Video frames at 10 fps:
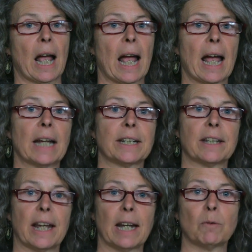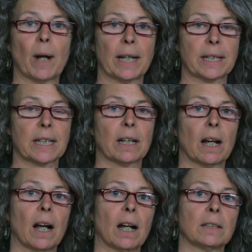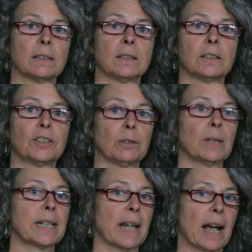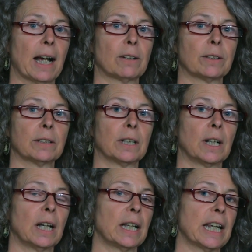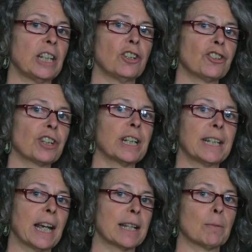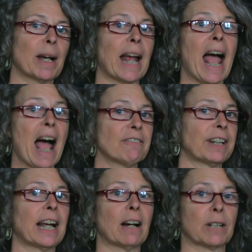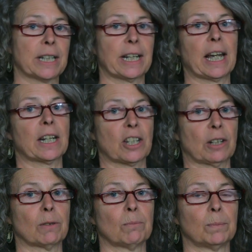And they went uh, to a town that usually takes about a half an hour to get to.